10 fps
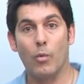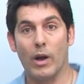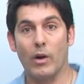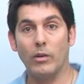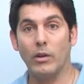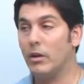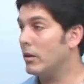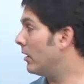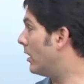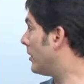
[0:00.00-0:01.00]
Well,
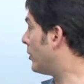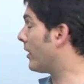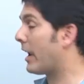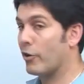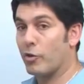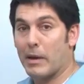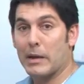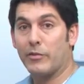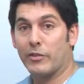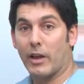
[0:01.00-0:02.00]
your hair is made
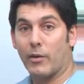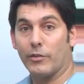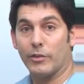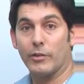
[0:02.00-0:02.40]
of cells.